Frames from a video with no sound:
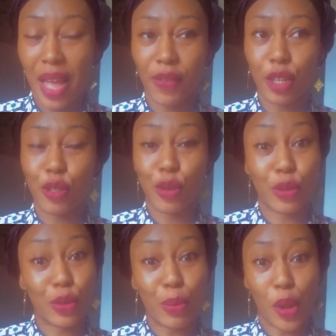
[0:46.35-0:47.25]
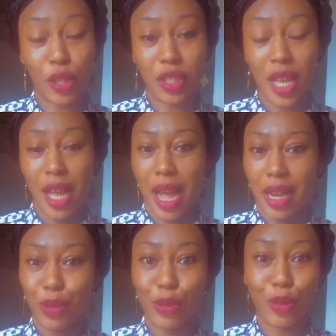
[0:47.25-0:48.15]
I've learned so much,
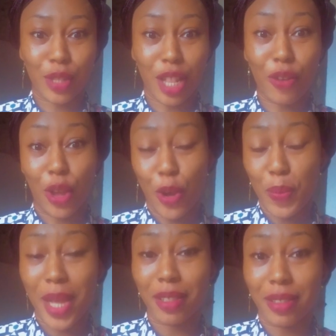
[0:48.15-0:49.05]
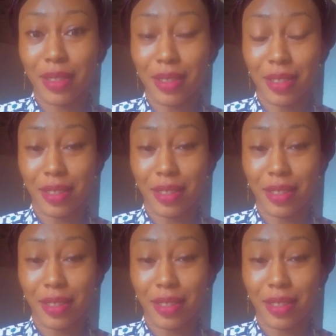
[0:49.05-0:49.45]
and I will totally recommend